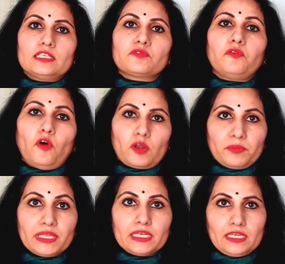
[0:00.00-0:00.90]
is
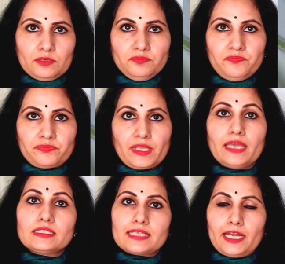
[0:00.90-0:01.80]
Formirium
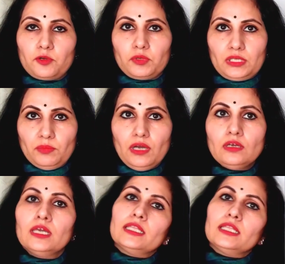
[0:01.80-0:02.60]
and Cytonema.